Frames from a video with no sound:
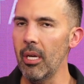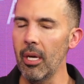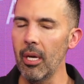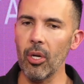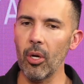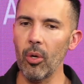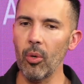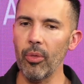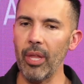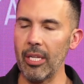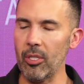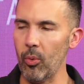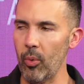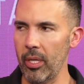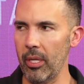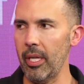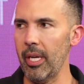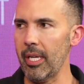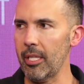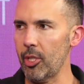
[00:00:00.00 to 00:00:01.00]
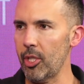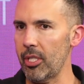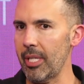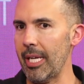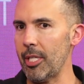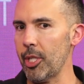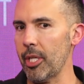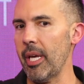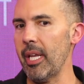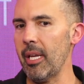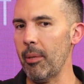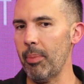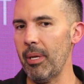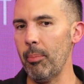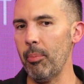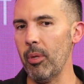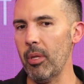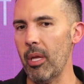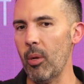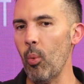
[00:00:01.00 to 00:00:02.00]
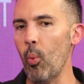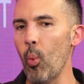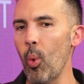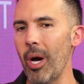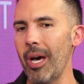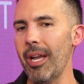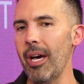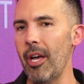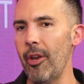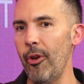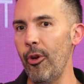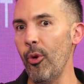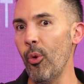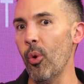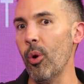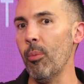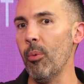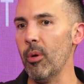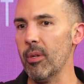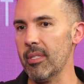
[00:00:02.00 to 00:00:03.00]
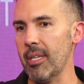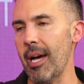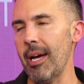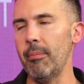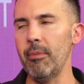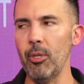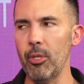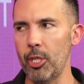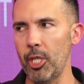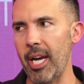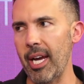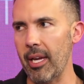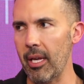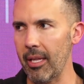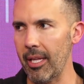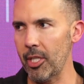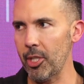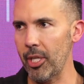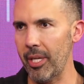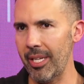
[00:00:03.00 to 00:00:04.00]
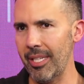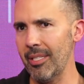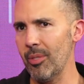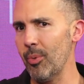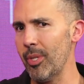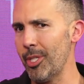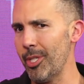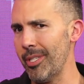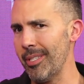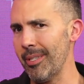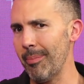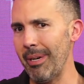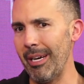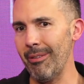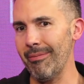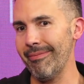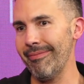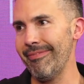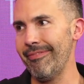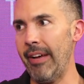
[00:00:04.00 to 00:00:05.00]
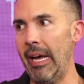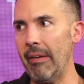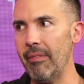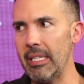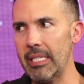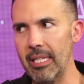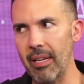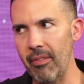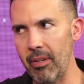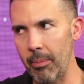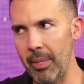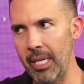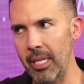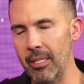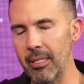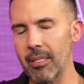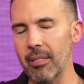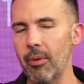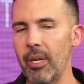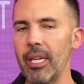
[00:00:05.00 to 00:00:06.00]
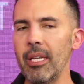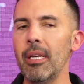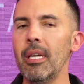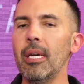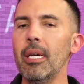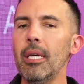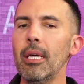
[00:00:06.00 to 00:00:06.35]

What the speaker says: So that's one thing, is just educating people on what a normal time to ejaculation is, which is about 5 to 7 minutes, right?